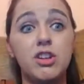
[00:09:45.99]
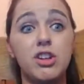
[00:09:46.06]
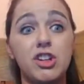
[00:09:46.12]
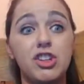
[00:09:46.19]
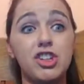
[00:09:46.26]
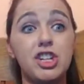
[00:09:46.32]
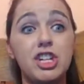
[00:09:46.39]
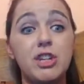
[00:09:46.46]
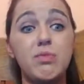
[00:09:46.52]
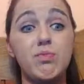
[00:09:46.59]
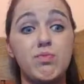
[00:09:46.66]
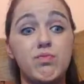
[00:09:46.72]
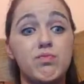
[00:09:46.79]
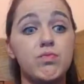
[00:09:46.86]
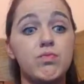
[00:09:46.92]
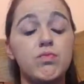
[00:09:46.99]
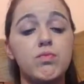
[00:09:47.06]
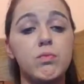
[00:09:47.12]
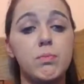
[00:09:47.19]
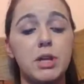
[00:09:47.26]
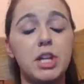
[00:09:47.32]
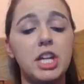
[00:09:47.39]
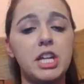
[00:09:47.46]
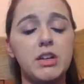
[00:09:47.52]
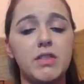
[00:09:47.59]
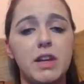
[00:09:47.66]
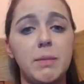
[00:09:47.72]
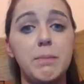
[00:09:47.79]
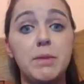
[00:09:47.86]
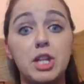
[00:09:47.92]
a good
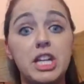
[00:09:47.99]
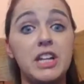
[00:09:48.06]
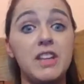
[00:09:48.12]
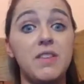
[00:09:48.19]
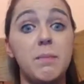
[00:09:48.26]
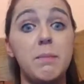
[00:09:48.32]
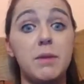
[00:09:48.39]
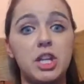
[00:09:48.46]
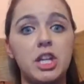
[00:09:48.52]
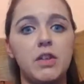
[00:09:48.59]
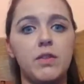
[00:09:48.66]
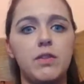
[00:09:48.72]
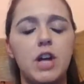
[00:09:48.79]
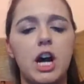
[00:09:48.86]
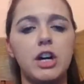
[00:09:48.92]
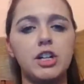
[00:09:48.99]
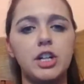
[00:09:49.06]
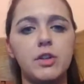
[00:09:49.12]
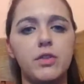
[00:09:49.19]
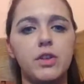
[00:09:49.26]
millions and millions of dollars.